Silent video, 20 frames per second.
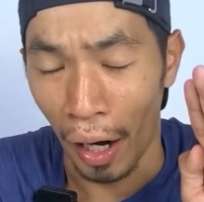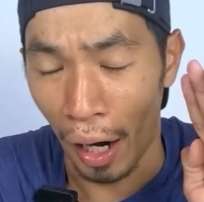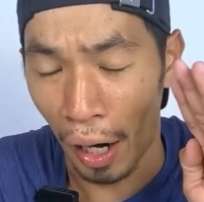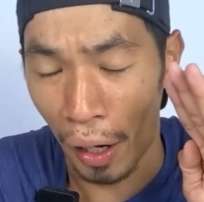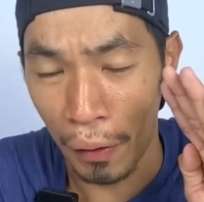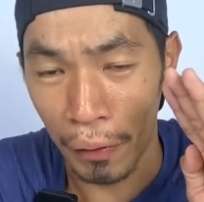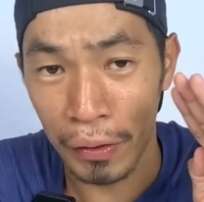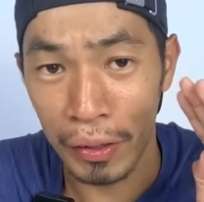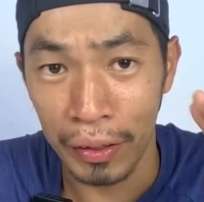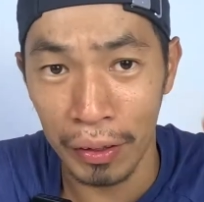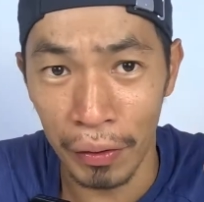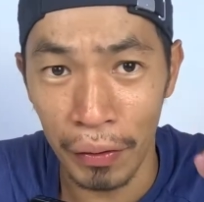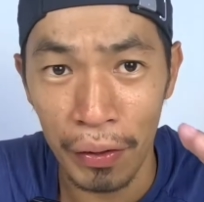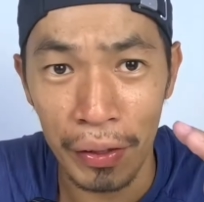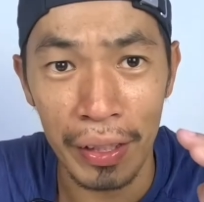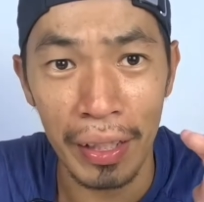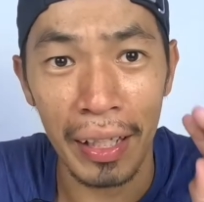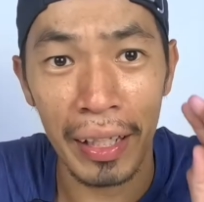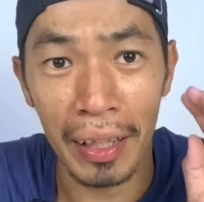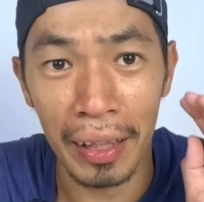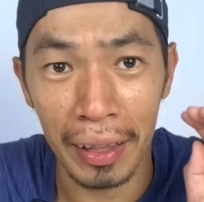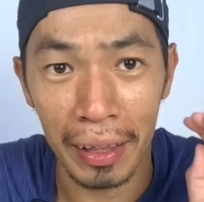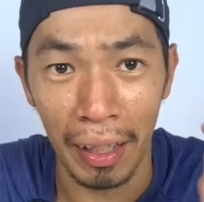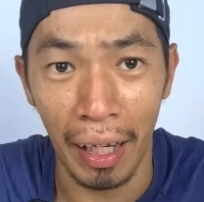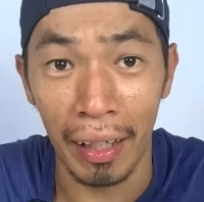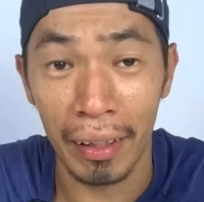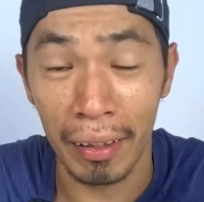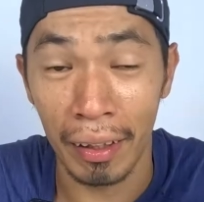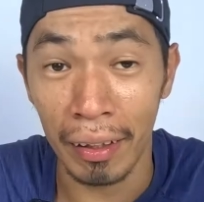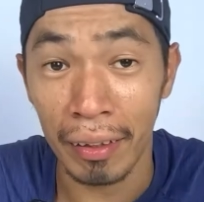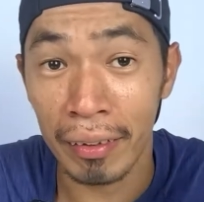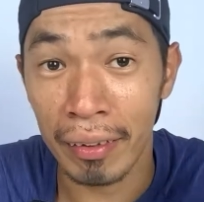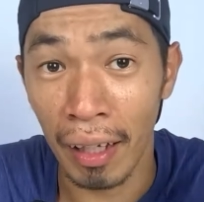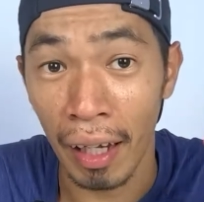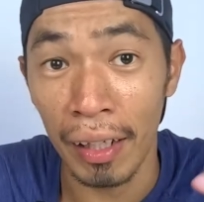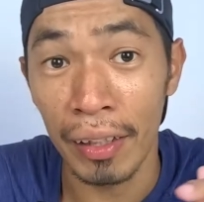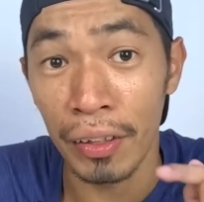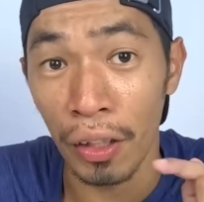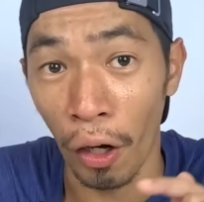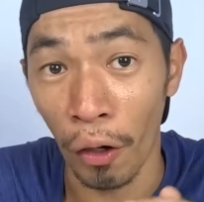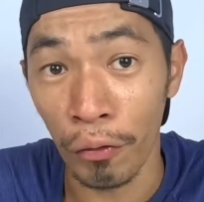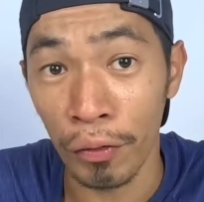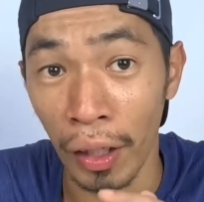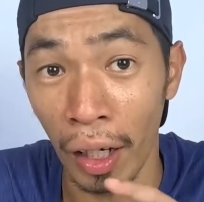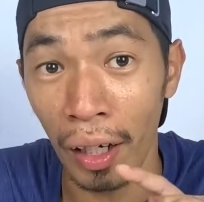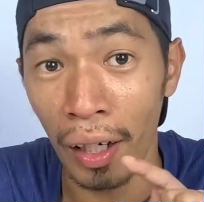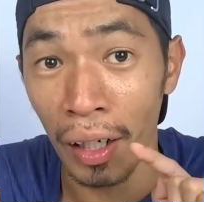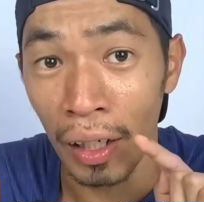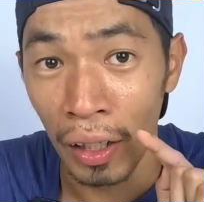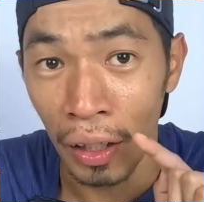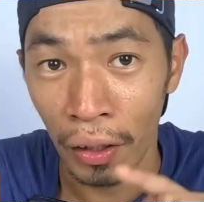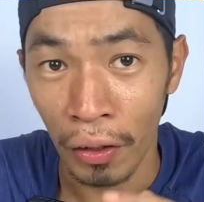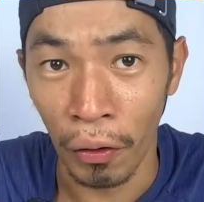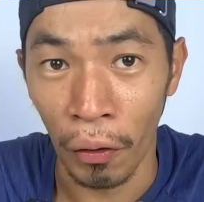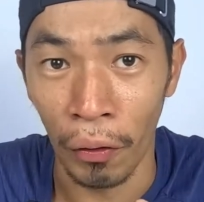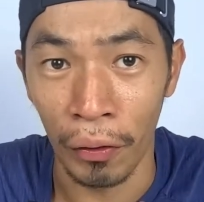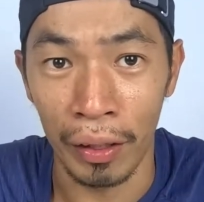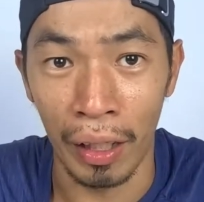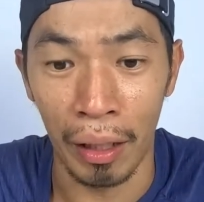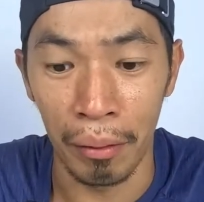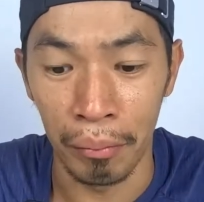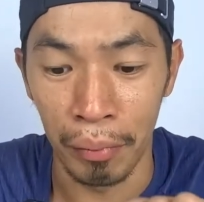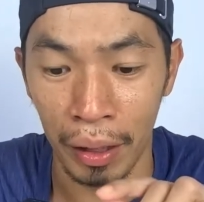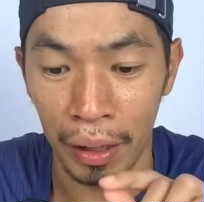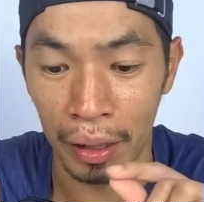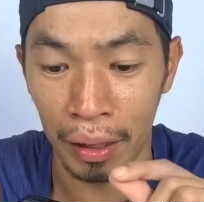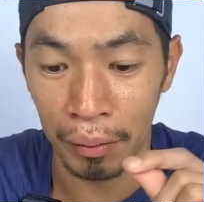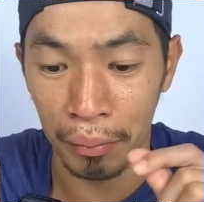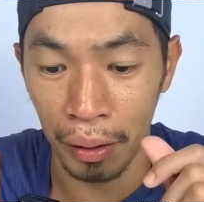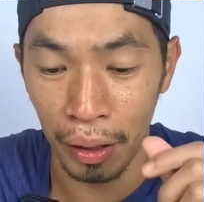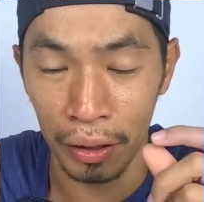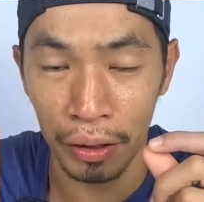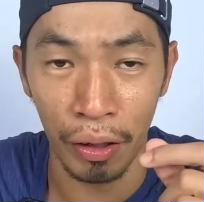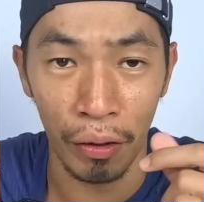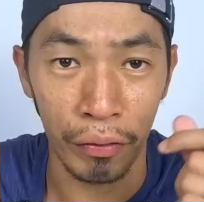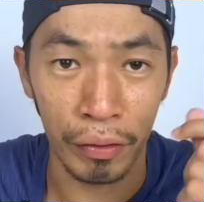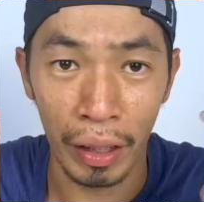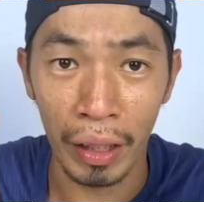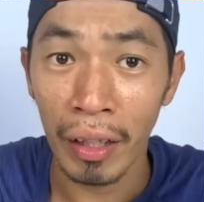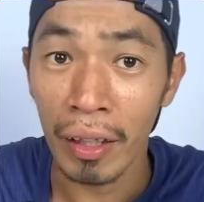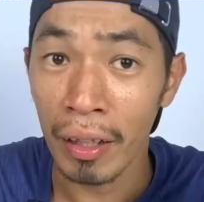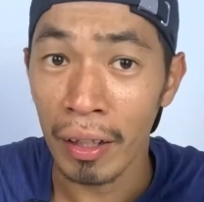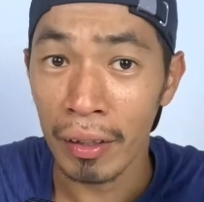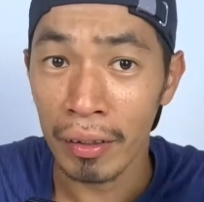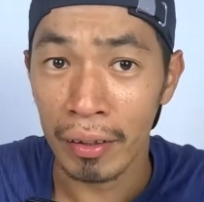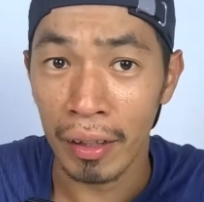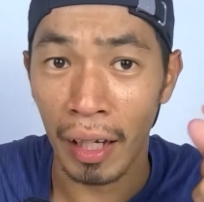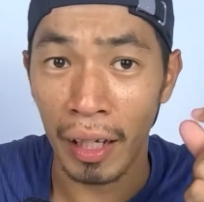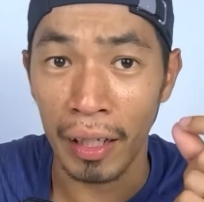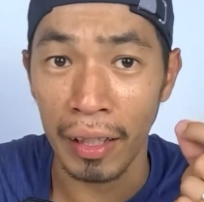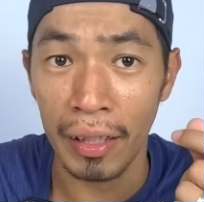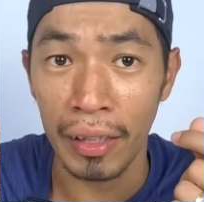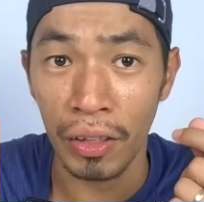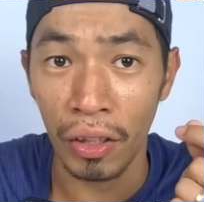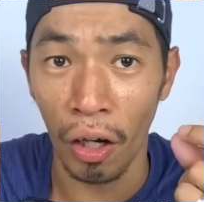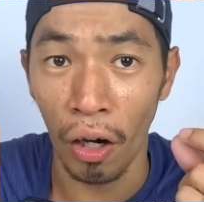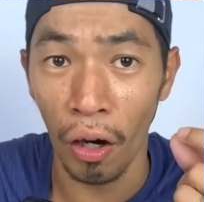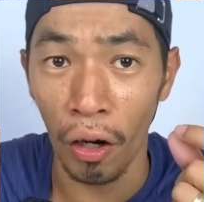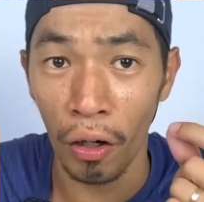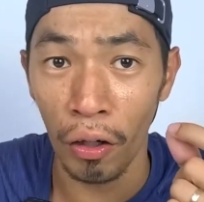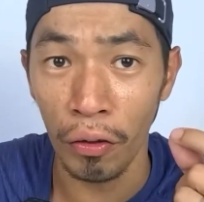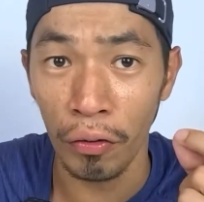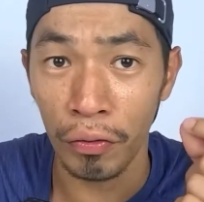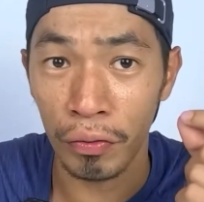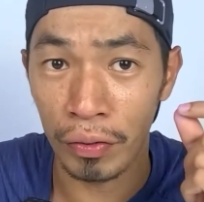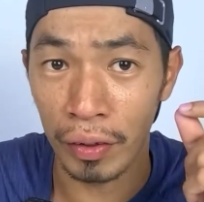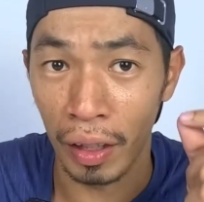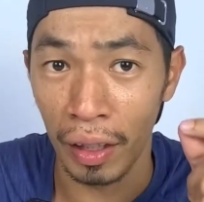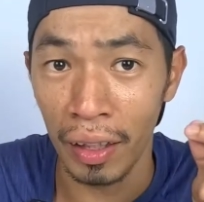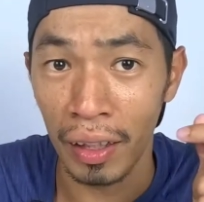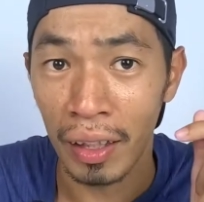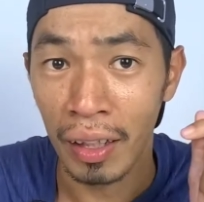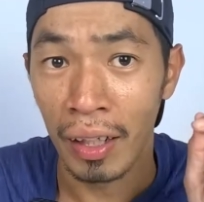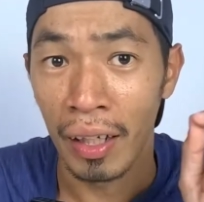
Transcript: I seriously like the taste of the Koda because of the taste of the